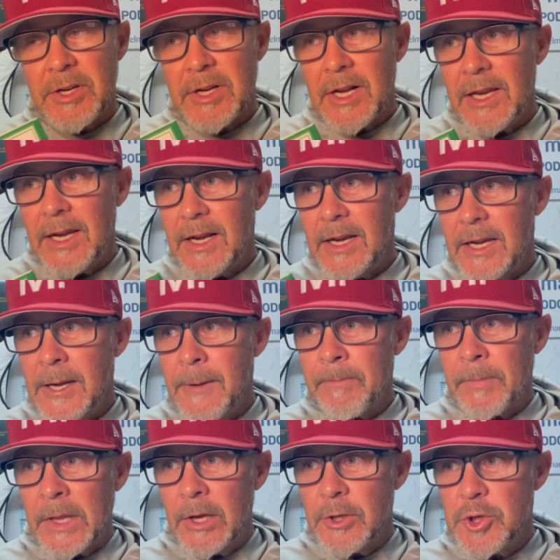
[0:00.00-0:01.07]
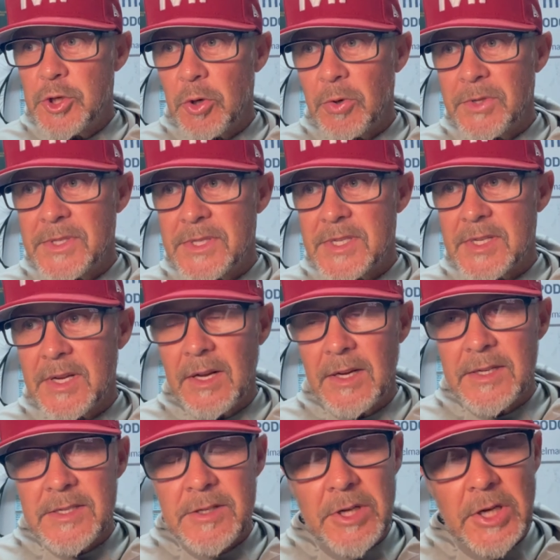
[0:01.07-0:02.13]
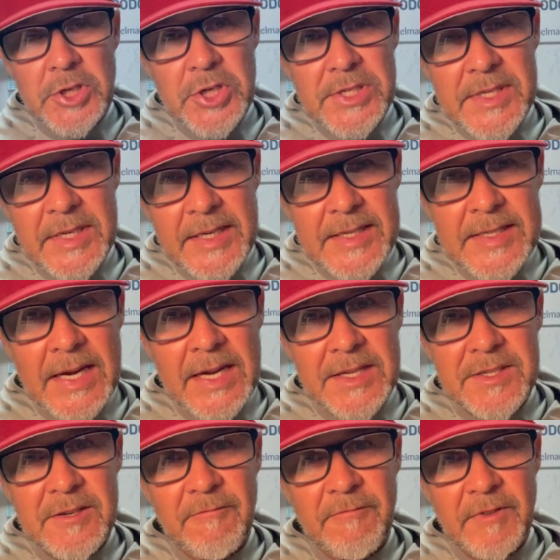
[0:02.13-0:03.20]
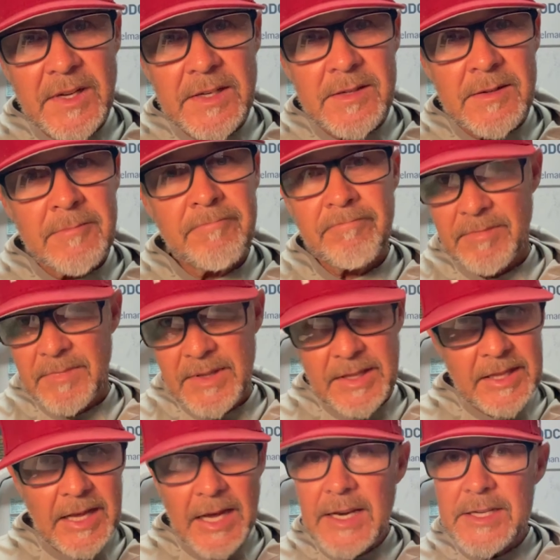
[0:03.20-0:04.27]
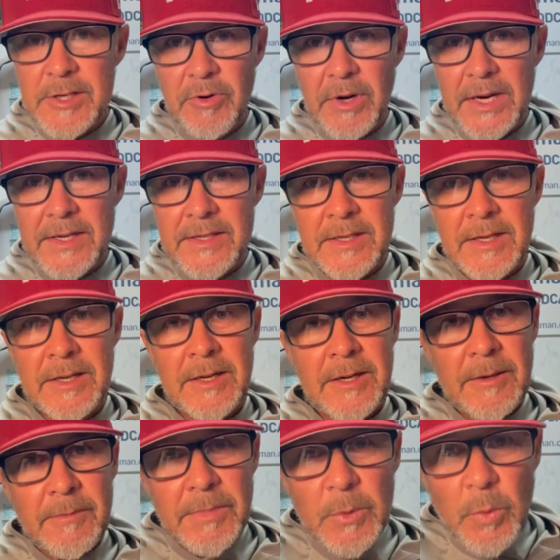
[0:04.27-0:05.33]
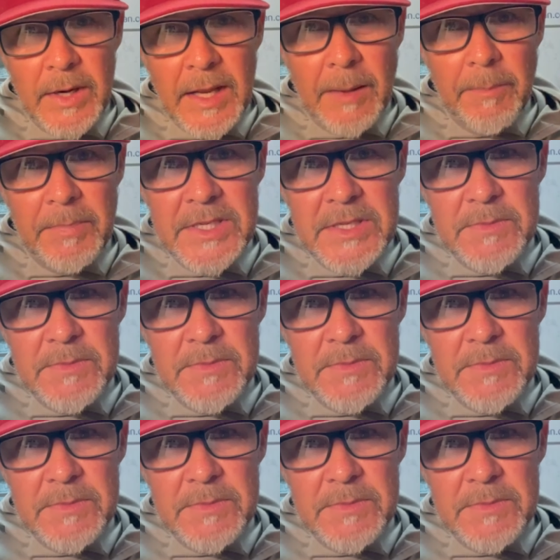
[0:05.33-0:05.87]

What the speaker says: clearly, Jordan's skill is not just in his hands and feet. That is great. But what happens